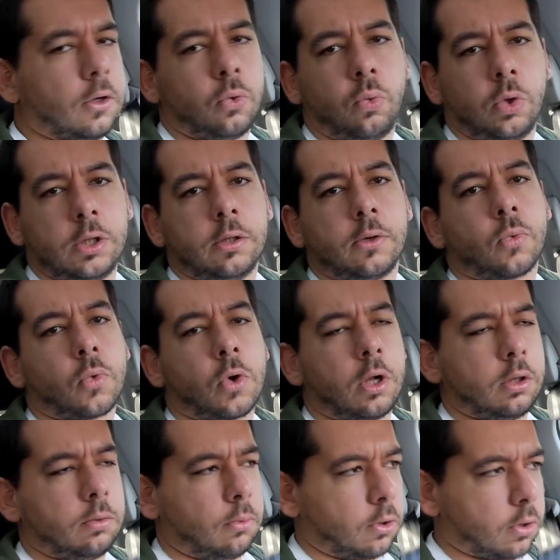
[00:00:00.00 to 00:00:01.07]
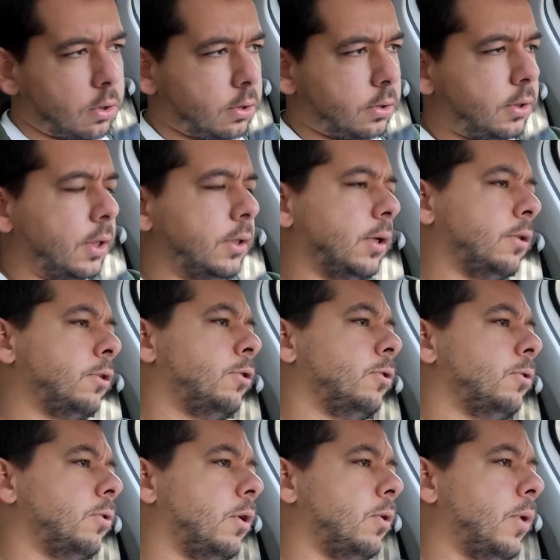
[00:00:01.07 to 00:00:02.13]
will roll more than the
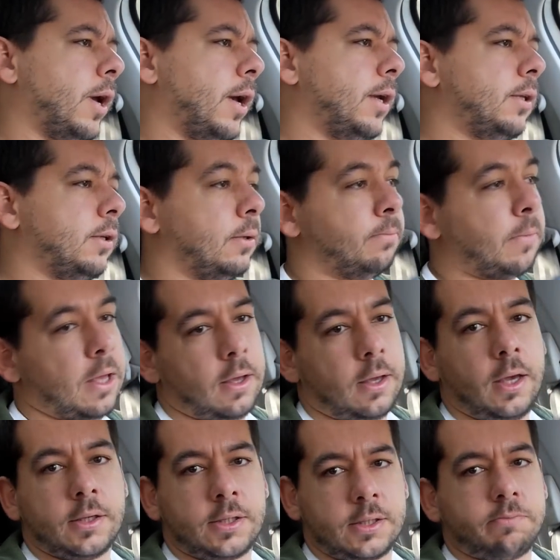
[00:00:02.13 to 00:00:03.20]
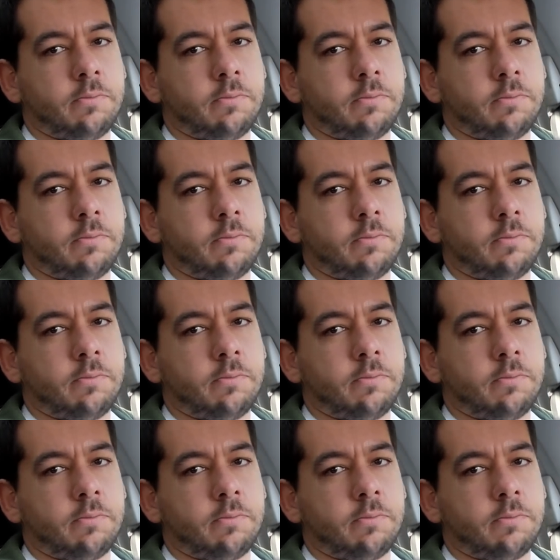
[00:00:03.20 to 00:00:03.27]
208. It's